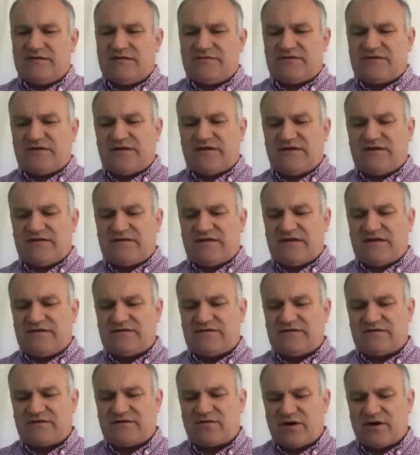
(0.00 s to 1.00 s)
so
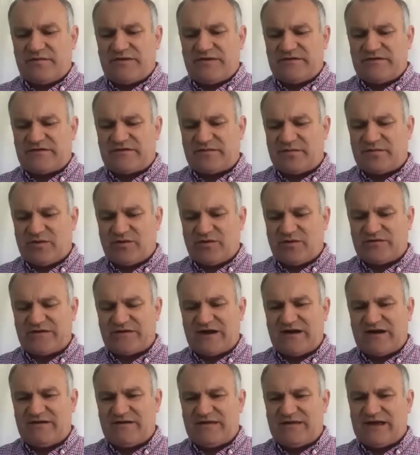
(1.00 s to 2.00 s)
there's quite a bit of support out
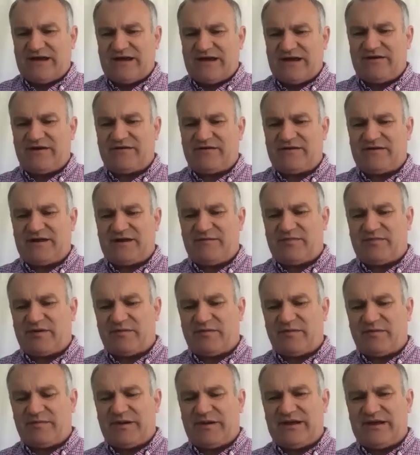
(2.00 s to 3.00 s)
there. And I think
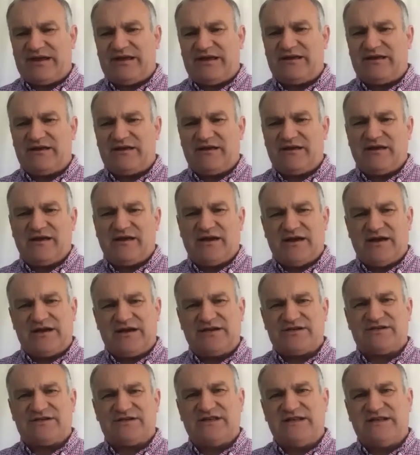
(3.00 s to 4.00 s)
probably
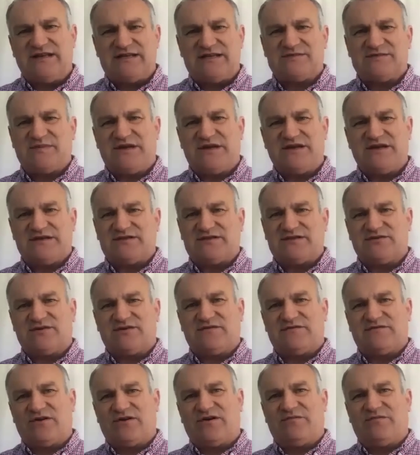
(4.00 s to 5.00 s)
initially there's been a sort
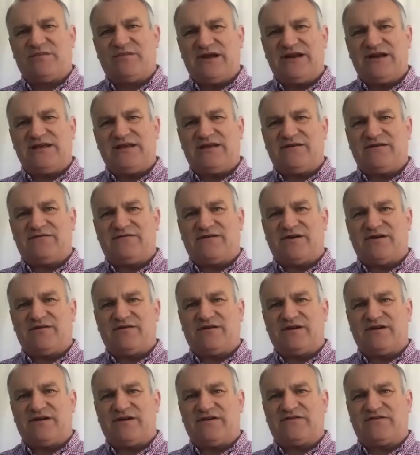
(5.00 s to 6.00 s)
of lot of media
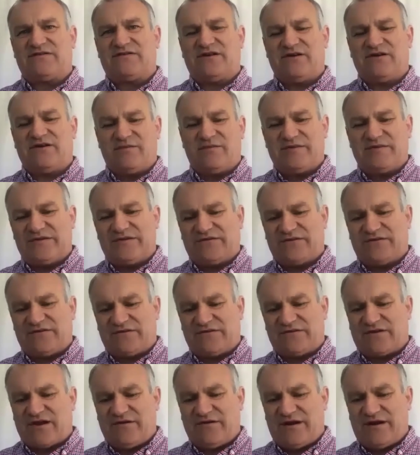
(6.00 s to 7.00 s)
focus, a lot of
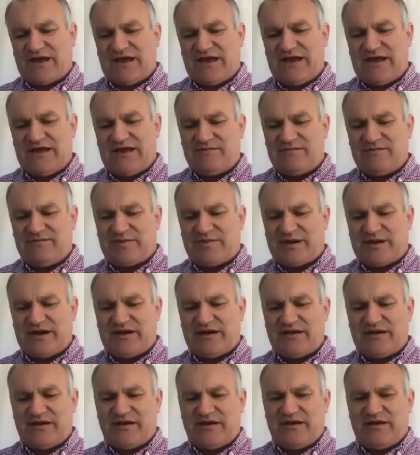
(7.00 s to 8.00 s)
businesses going in.
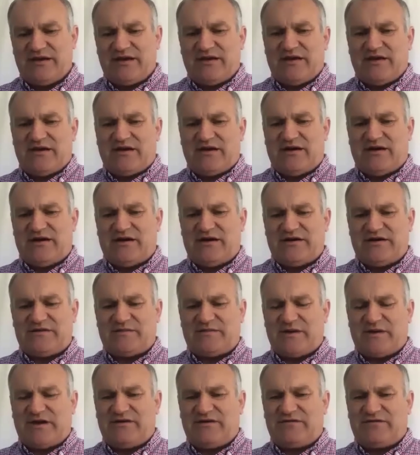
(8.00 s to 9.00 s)
But I
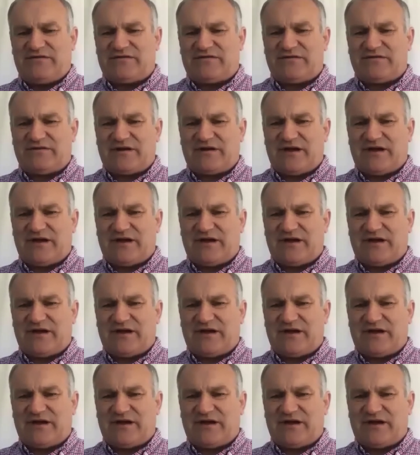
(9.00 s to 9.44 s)
suppose